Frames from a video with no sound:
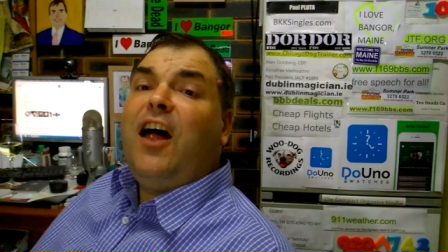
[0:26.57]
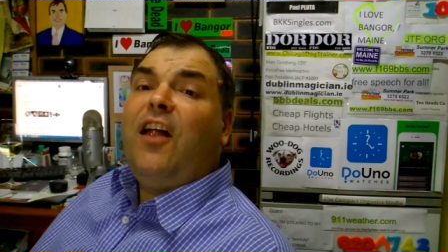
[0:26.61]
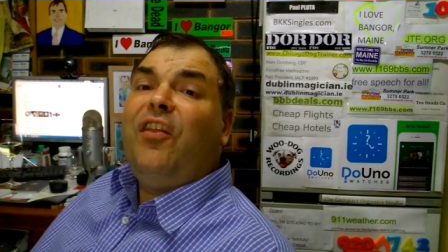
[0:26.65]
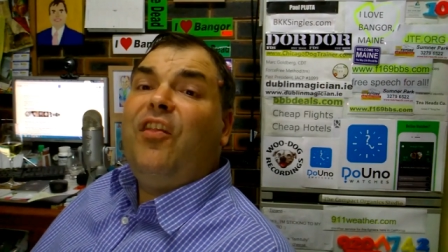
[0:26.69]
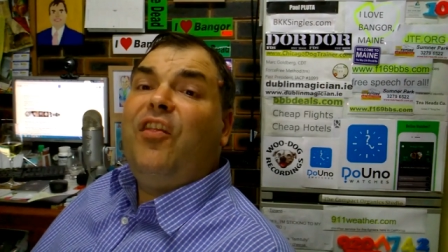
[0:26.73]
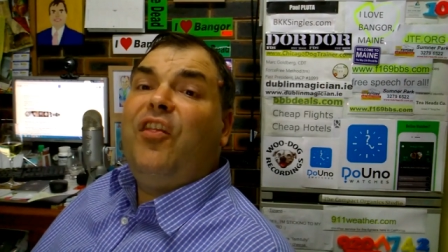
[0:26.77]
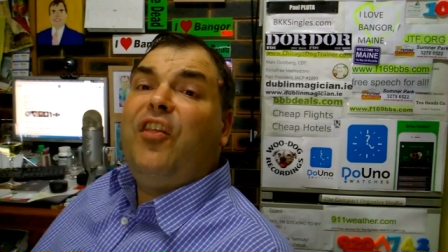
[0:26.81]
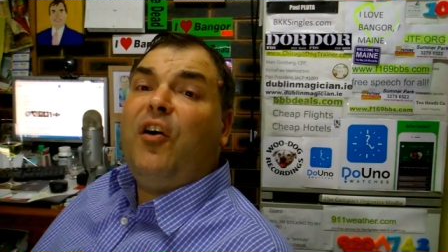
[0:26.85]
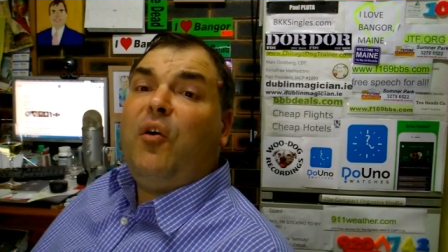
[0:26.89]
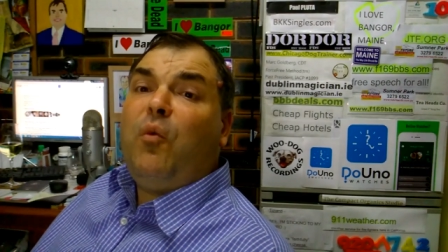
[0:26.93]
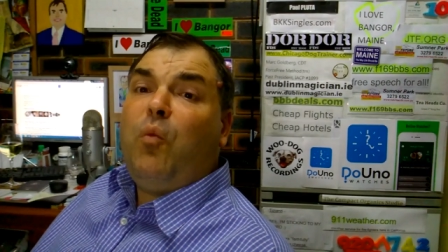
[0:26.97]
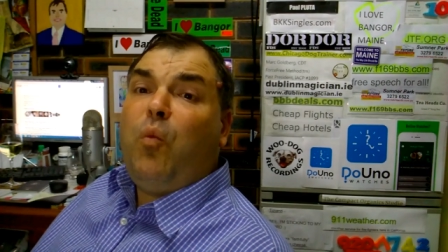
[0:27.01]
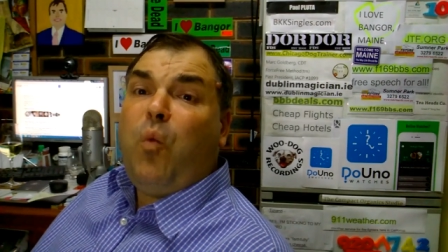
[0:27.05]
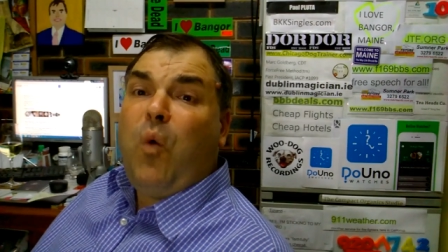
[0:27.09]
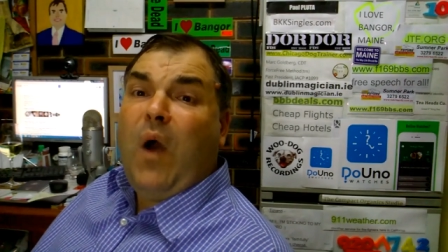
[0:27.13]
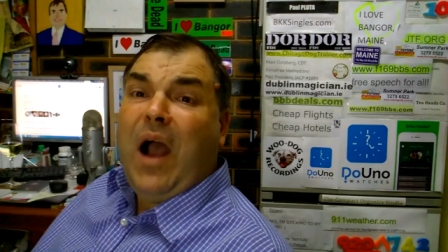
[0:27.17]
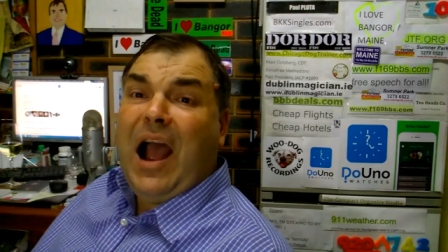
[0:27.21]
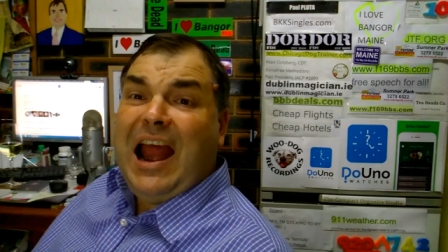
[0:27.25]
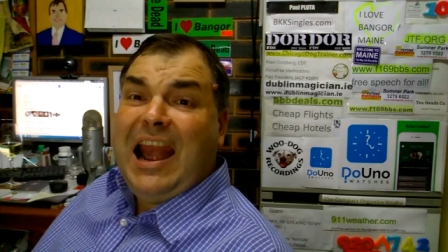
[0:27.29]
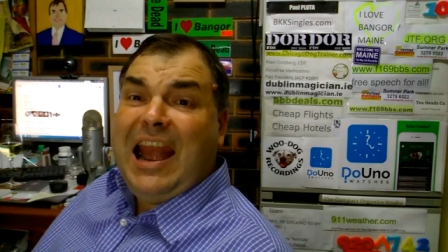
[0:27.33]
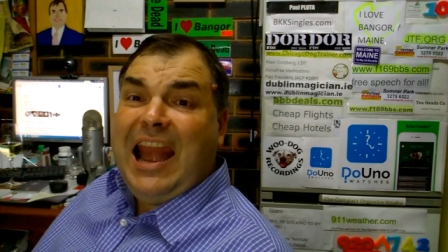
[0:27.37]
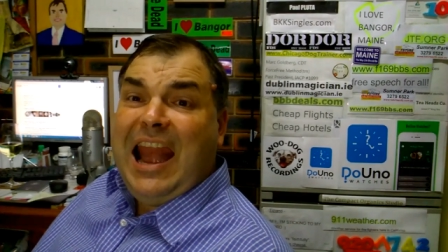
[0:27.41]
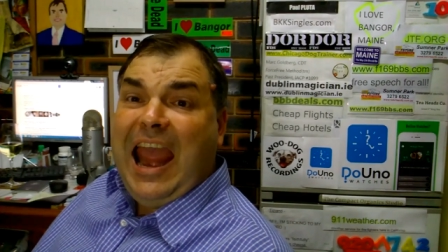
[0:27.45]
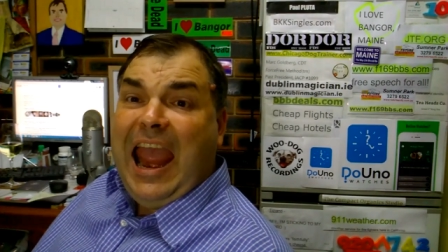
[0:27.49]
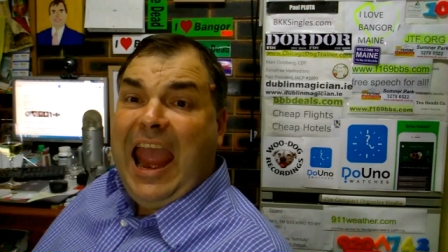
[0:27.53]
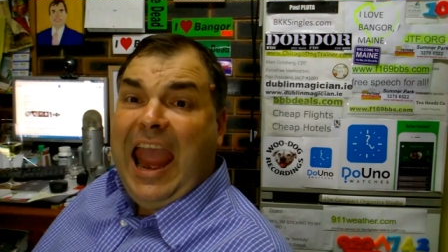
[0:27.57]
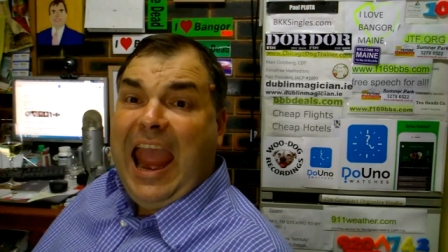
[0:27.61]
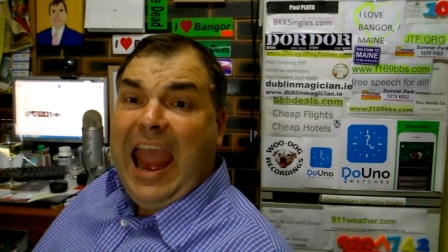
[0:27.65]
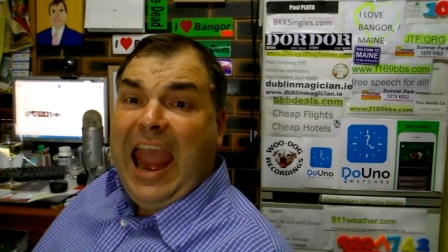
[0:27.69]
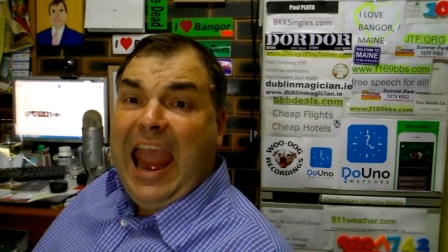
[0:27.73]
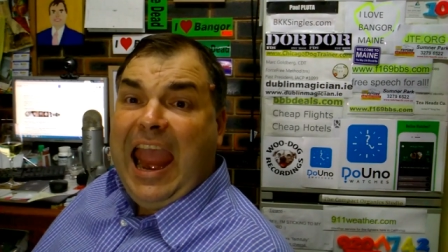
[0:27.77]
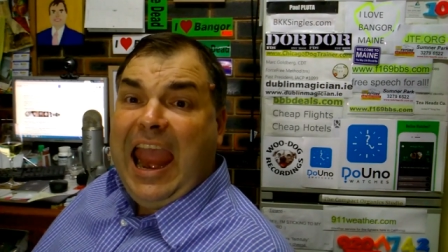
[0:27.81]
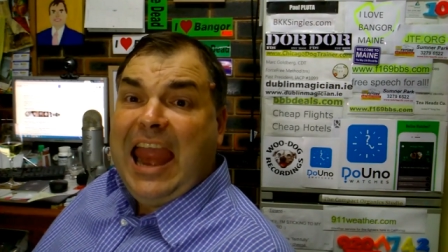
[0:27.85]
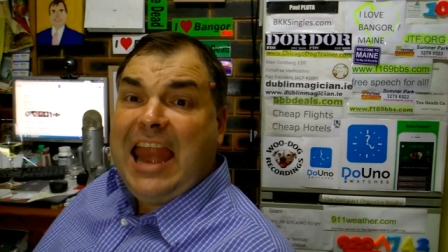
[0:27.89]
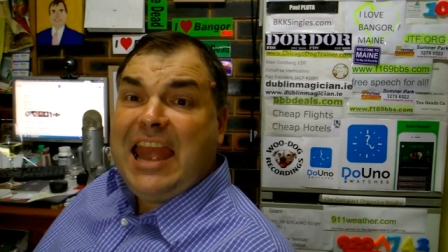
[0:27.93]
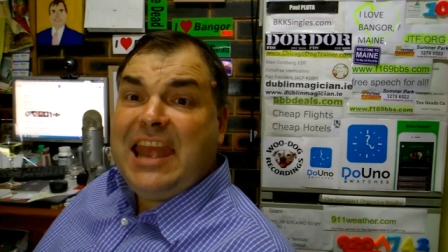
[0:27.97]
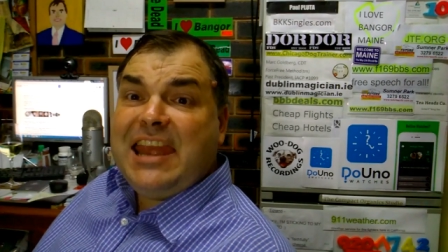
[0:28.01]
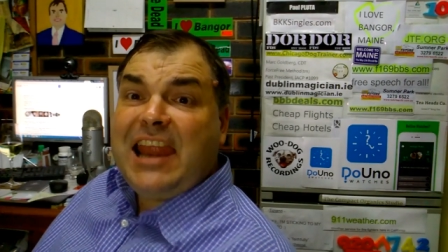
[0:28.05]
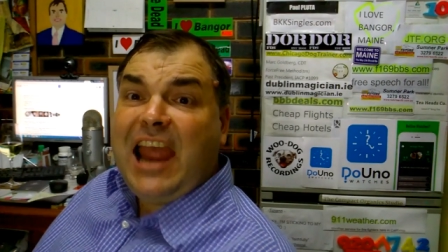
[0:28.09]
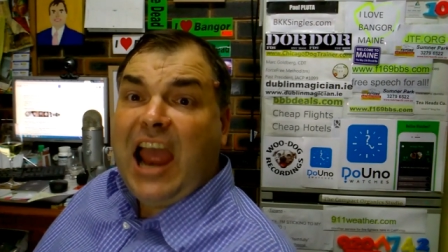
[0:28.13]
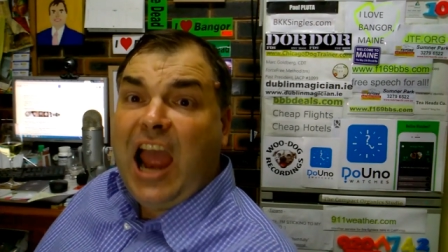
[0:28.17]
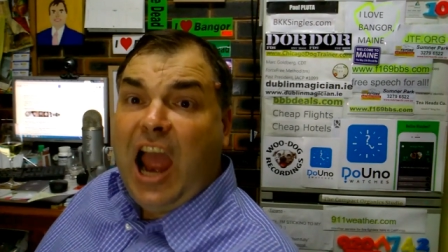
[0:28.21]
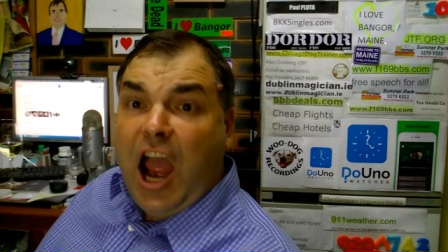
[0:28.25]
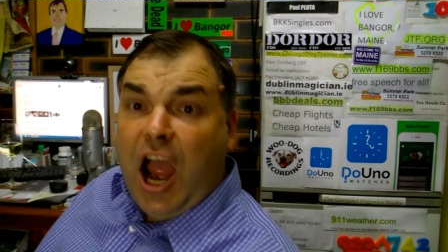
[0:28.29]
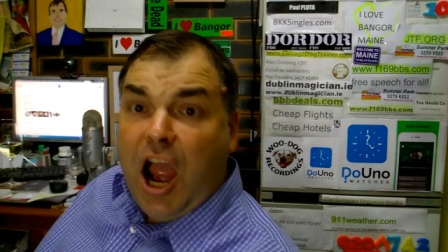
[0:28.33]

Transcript: the one and